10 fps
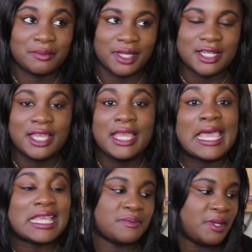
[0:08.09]
But
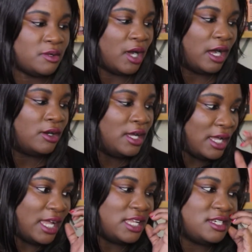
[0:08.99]
it's been a while,
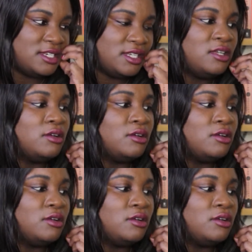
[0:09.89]
and